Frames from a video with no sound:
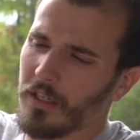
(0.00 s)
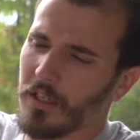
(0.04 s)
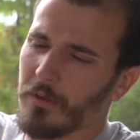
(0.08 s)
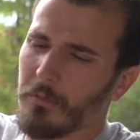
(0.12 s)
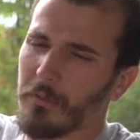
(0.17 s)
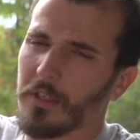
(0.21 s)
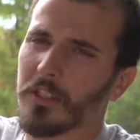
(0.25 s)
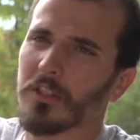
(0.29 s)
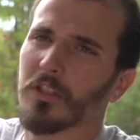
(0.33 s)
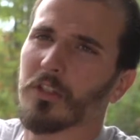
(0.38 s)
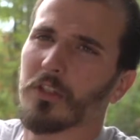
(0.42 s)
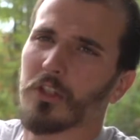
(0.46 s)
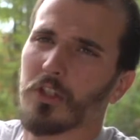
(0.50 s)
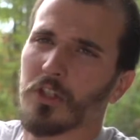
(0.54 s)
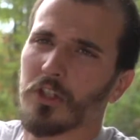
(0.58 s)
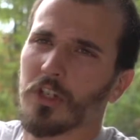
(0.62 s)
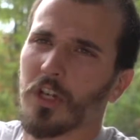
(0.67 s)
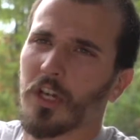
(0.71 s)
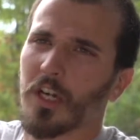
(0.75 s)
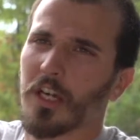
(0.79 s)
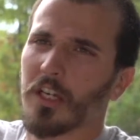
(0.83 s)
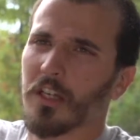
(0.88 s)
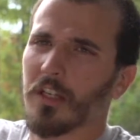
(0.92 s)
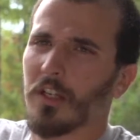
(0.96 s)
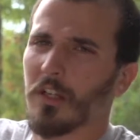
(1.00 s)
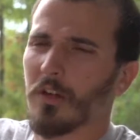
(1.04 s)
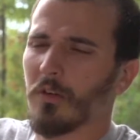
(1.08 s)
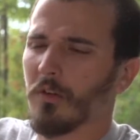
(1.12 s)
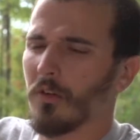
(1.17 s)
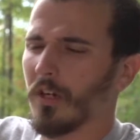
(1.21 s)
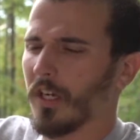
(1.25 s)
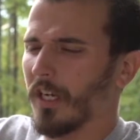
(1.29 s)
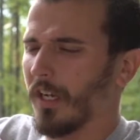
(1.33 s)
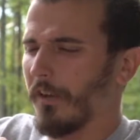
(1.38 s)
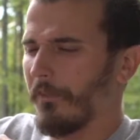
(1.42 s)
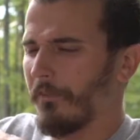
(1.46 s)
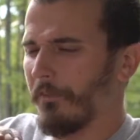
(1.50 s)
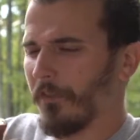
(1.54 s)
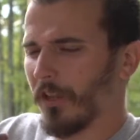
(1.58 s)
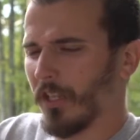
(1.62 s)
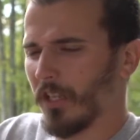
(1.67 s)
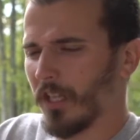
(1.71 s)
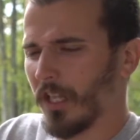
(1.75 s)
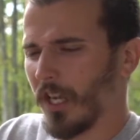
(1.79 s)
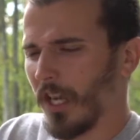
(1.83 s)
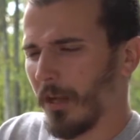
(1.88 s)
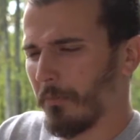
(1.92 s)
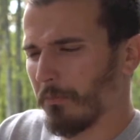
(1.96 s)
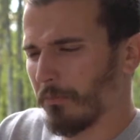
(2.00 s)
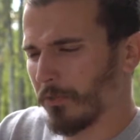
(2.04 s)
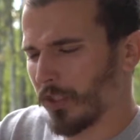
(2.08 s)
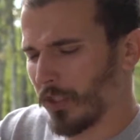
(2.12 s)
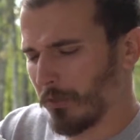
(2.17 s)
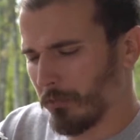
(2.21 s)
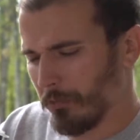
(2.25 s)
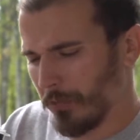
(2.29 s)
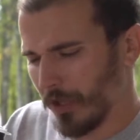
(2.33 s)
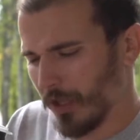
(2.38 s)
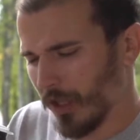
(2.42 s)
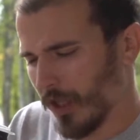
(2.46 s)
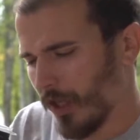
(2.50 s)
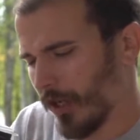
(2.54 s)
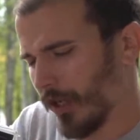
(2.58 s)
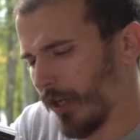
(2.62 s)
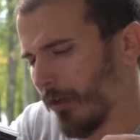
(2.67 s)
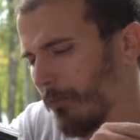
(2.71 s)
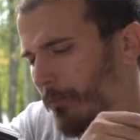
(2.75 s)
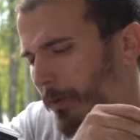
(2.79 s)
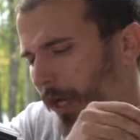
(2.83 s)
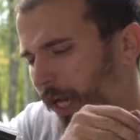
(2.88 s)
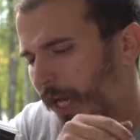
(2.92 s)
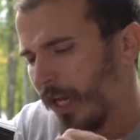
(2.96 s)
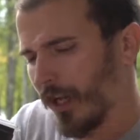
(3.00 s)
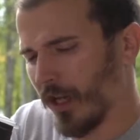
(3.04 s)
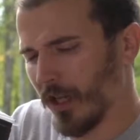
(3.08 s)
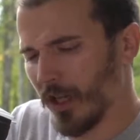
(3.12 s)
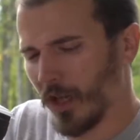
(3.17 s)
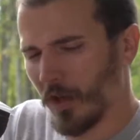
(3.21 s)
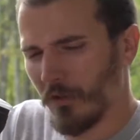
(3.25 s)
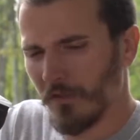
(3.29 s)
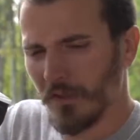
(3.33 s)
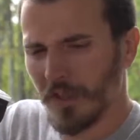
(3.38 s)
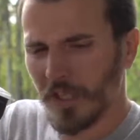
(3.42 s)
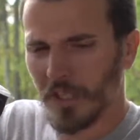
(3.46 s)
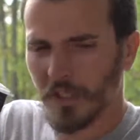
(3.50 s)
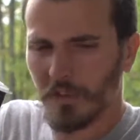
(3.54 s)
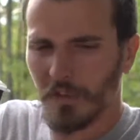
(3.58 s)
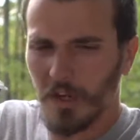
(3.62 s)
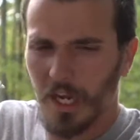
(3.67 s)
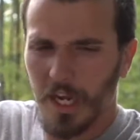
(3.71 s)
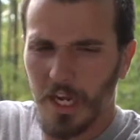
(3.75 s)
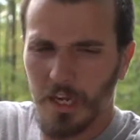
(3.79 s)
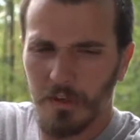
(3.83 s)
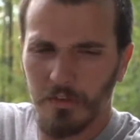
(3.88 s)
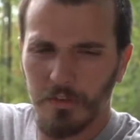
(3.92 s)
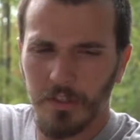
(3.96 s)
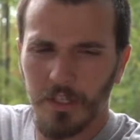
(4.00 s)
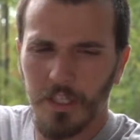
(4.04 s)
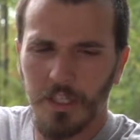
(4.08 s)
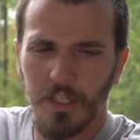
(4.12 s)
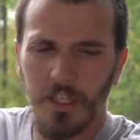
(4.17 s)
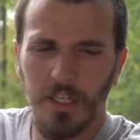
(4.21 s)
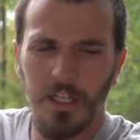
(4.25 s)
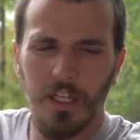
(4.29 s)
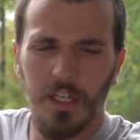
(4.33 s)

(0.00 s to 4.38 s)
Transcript: That means it's shut. You don't want to fill it up, spill all your paint all over the ground.